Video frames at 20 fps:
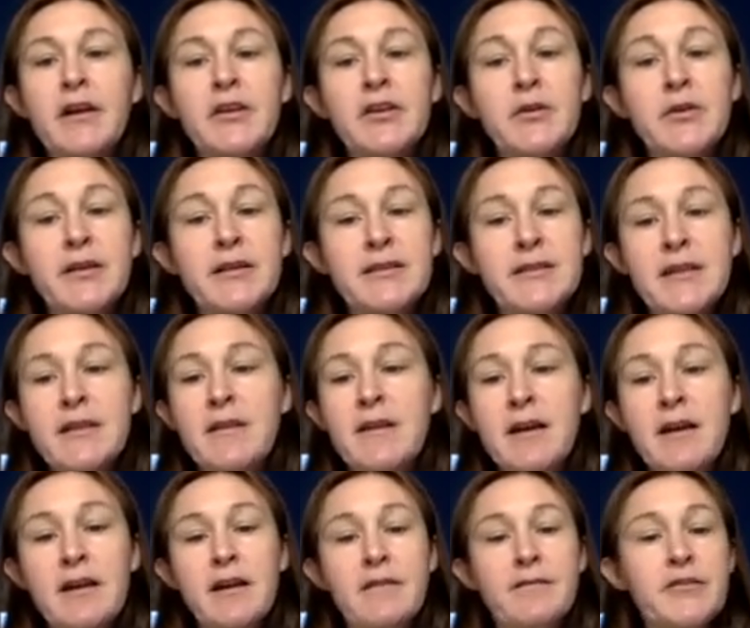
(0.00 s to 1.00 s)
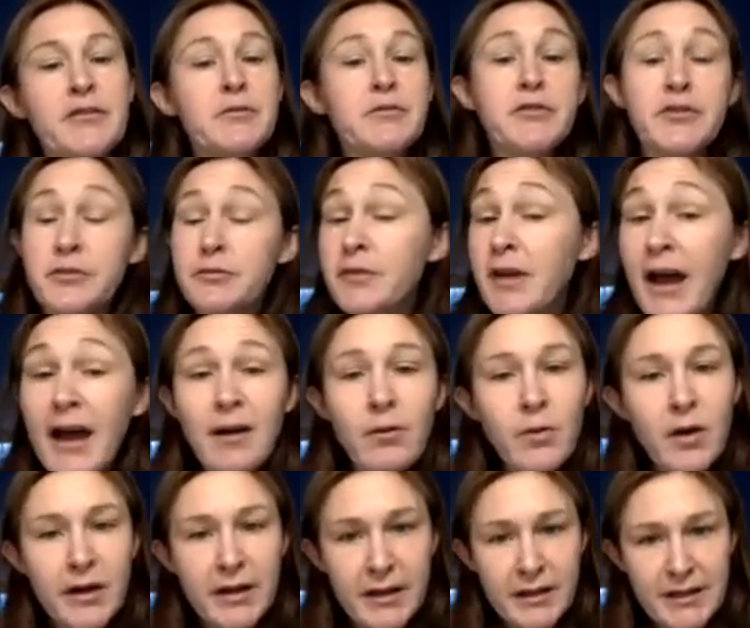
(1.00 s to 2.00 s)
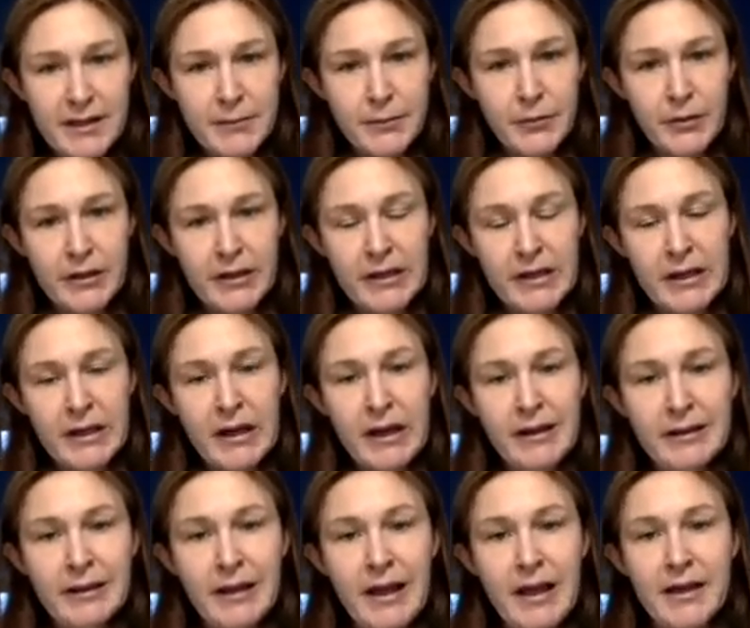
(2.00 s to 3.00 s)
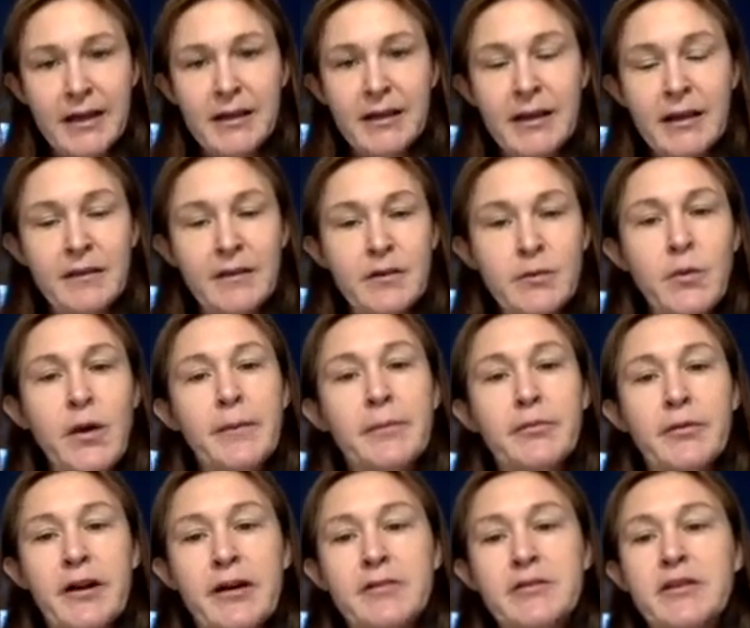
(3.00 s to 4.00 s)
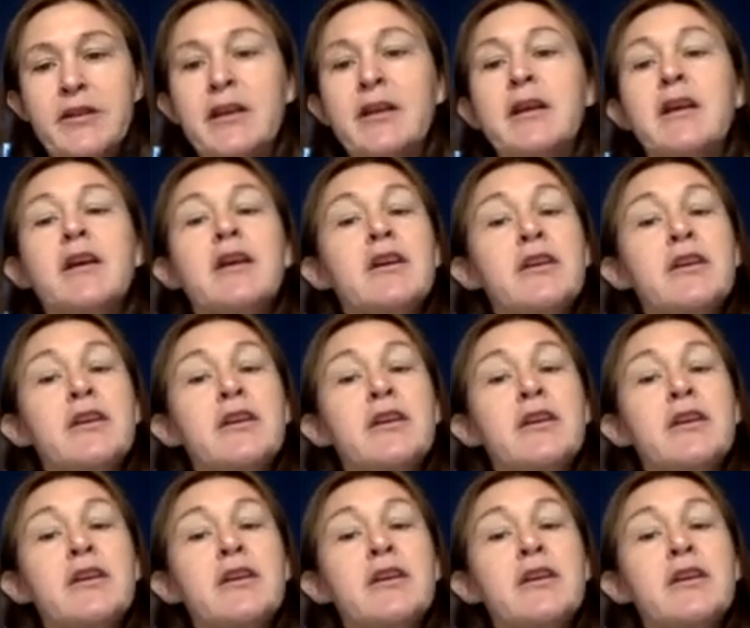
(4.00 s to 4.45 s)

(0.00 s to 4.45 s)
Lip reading: You can see that if you do not want to keep reading it online on the web browser,